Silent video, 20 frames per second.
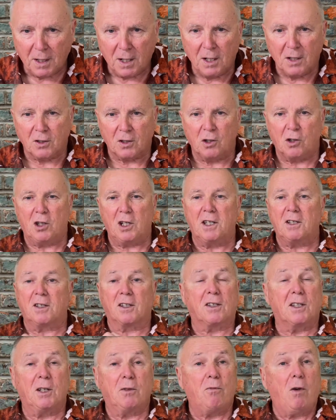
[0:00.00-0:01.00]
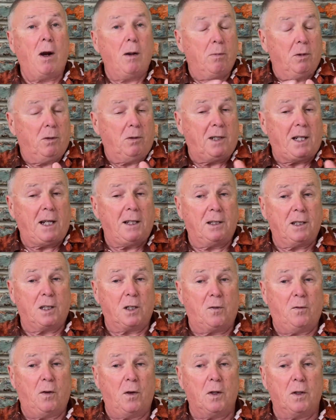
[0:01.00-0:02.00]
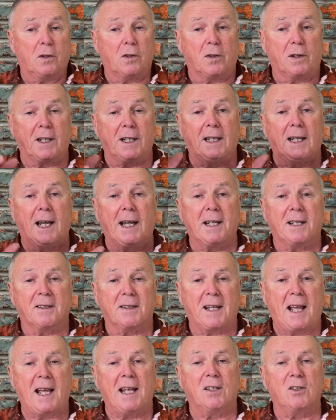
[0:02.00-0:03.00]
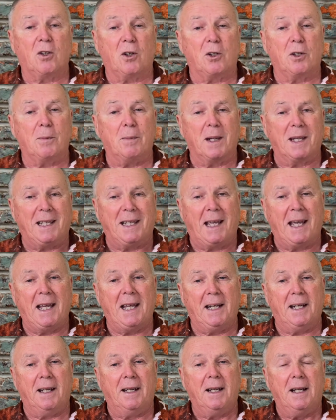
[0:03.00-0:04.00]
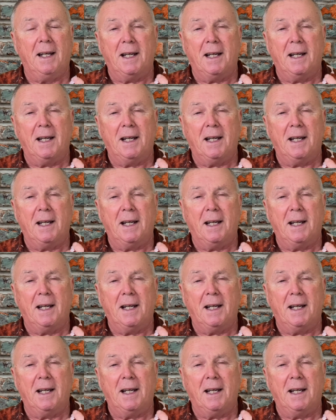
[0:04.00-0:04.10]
So Jesus said, "Right, well, take this further," and he laid his hands on him again.